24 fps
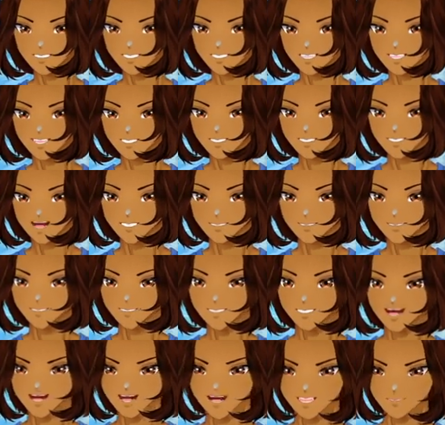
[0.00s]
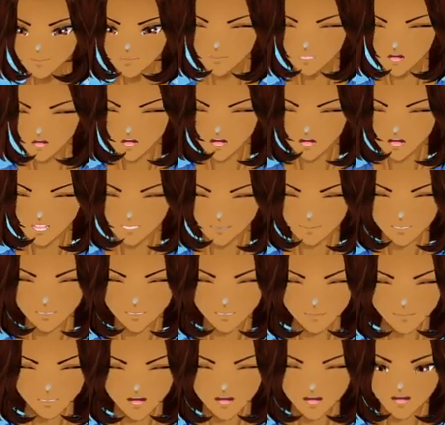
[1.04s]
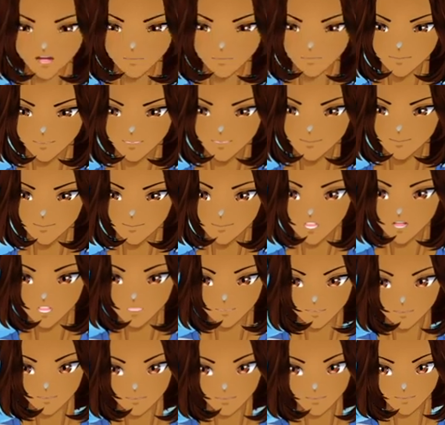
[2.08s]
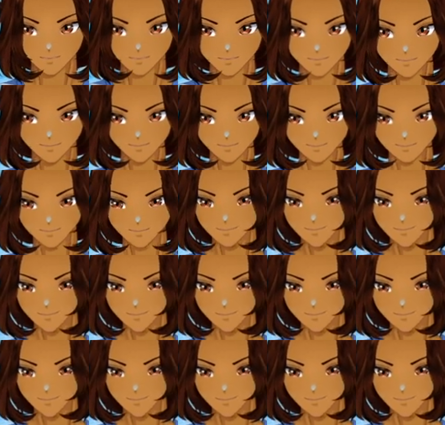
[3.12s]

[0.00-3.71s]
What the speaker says: dancing in my video game? How lewd.